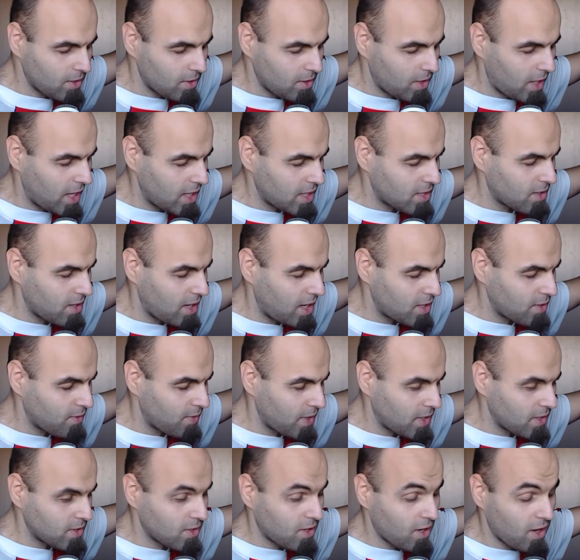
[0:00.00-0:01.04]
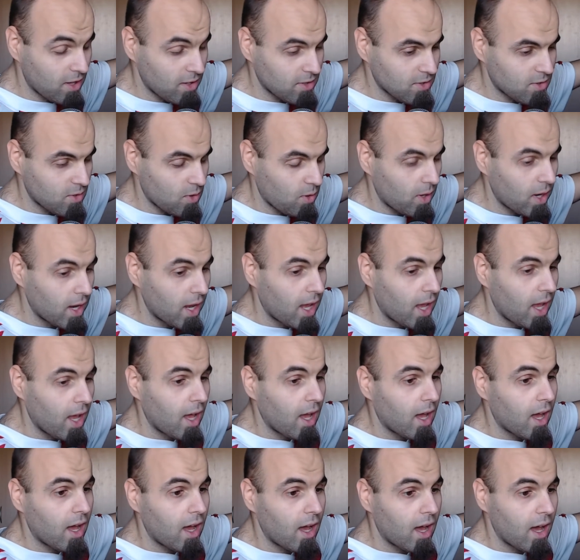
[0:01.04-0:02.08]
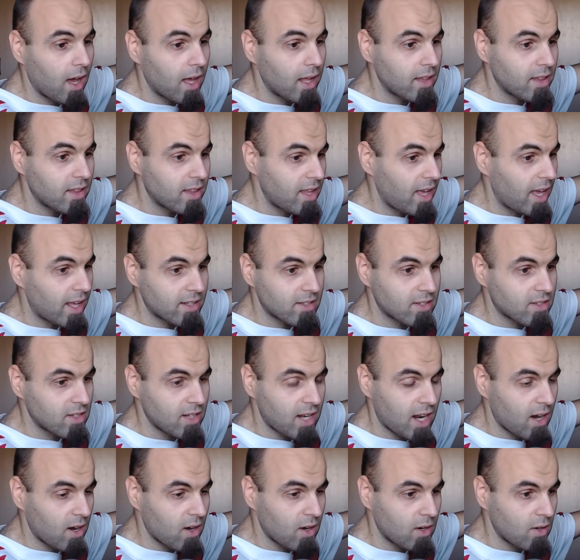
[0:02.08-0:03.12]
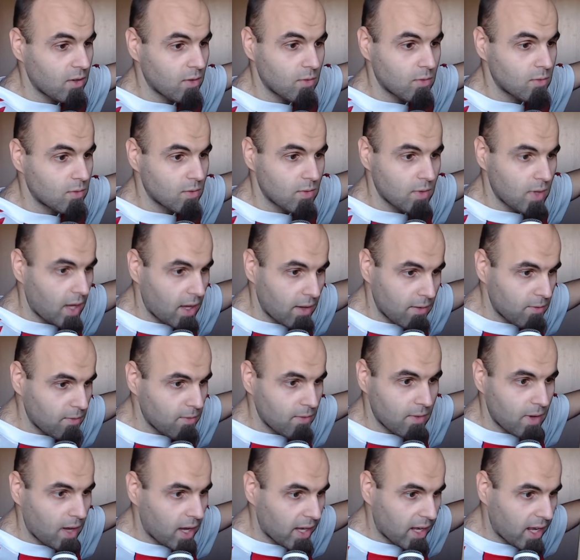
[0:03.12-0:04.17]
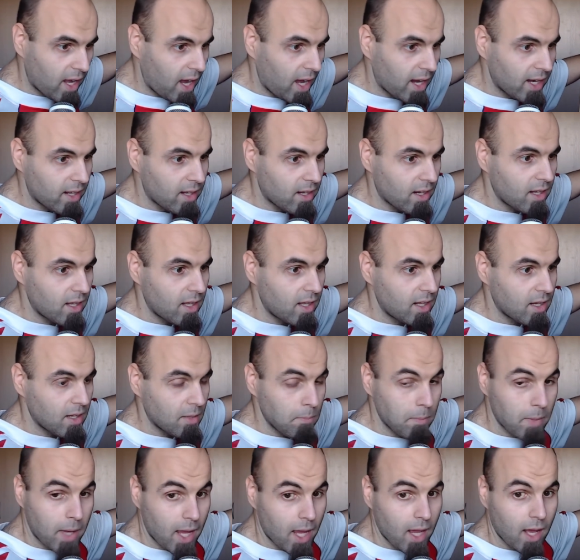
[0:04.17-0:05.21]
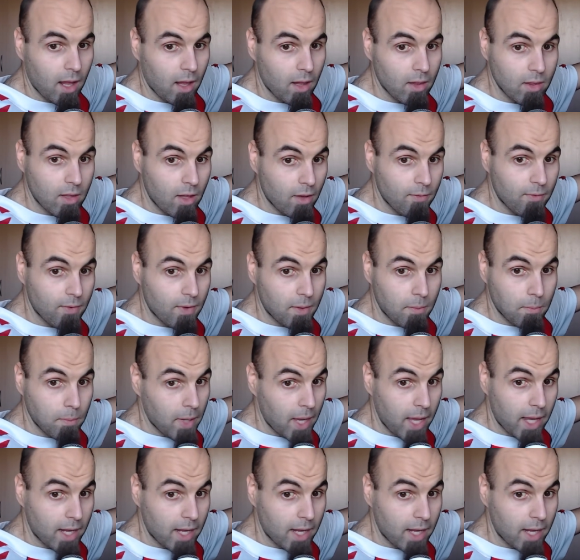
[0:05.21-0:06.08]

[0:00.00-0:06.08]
as finished the other story. That scenario, I got it in the mail, paid